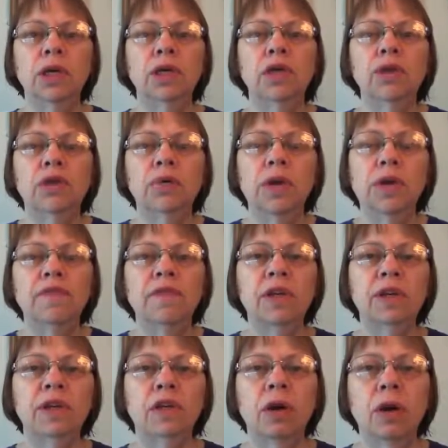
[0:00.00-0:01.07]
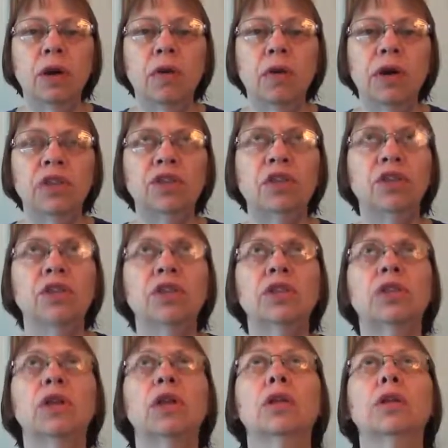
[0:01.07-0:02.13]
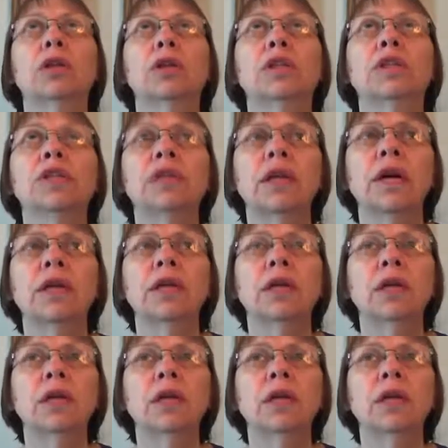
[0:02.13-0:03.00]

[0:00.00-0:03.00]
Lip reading: 2 evenings ago and just said,